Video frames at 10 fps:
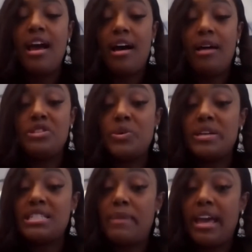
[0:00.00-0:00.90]
to
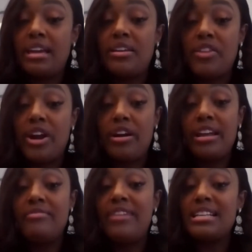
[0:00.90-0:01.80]
expand their
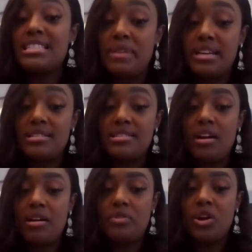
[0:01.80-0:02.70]
investments
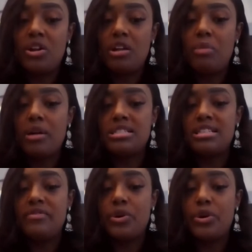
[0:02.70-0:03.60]
on
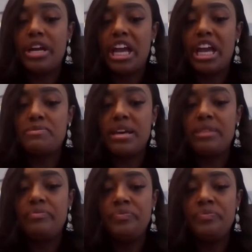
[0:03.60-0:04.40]
nonpartisan voter engagement.